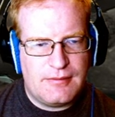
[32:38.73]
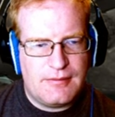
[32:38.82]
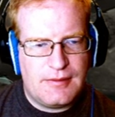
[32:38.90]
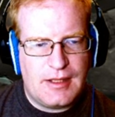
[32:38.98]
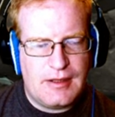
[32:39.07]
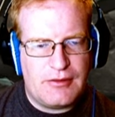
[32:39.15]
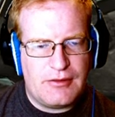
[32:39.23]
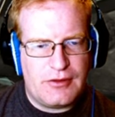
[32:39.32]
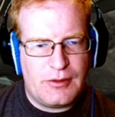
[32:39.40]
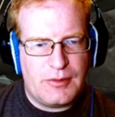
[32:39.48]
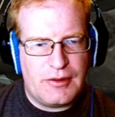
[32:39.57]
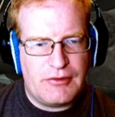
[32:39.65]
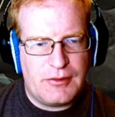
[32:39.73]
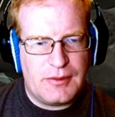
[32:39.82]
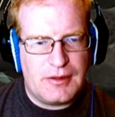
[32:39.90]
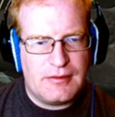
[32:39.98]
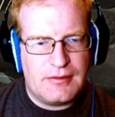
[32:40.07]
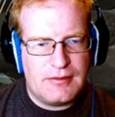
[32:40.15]
Yeah, it doesn't know what it's doing.
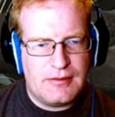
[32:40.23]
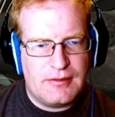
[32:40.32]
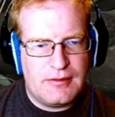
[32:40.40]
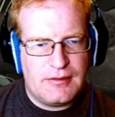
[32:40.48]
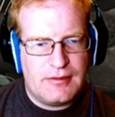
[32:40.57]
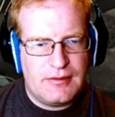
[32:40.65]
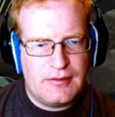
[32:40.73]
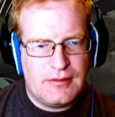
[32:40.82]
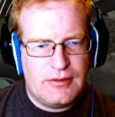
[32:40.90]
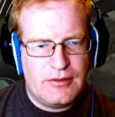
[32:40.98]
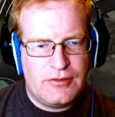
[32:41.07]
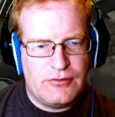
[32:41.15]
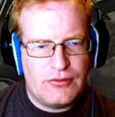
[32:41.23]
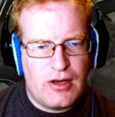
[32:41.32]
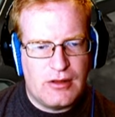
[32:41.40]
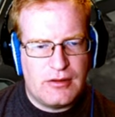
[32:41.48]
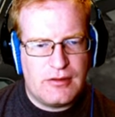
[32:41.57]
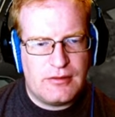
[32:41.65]
You're
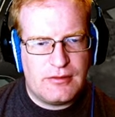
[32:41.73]
drunk.